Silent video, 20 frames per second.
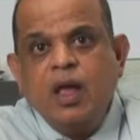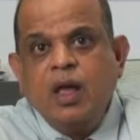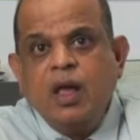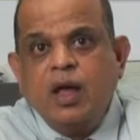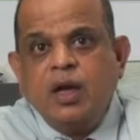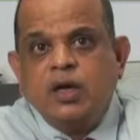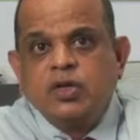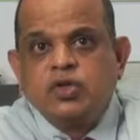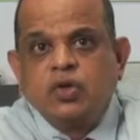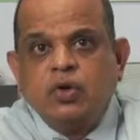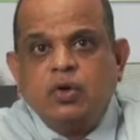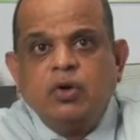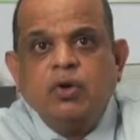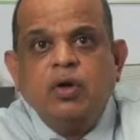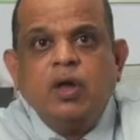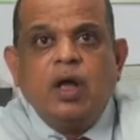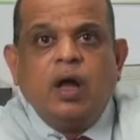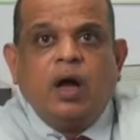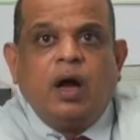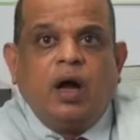So
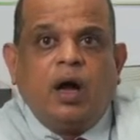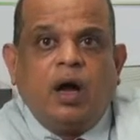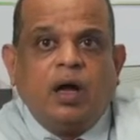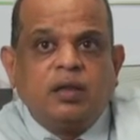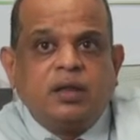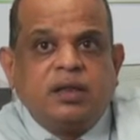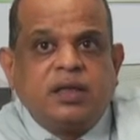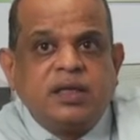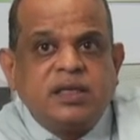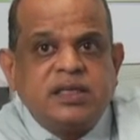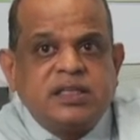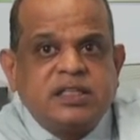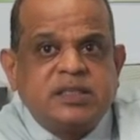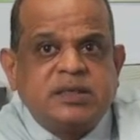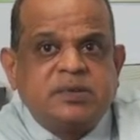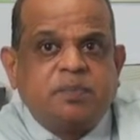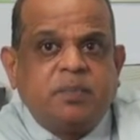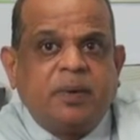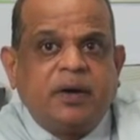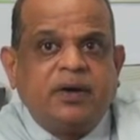this
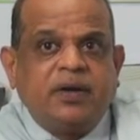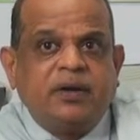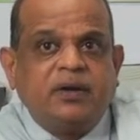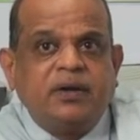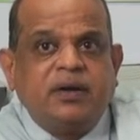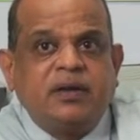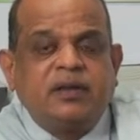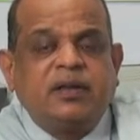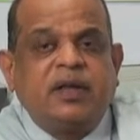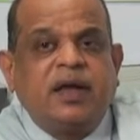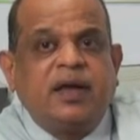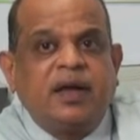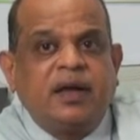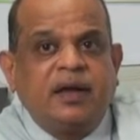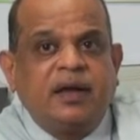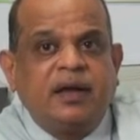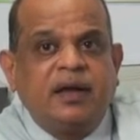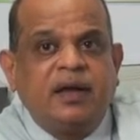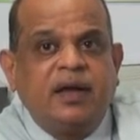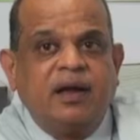particular thing,
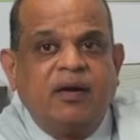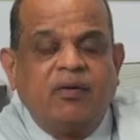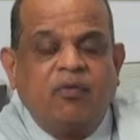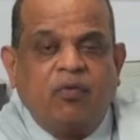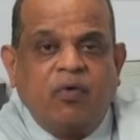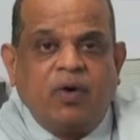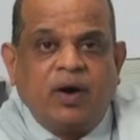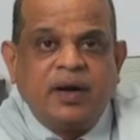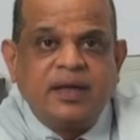what is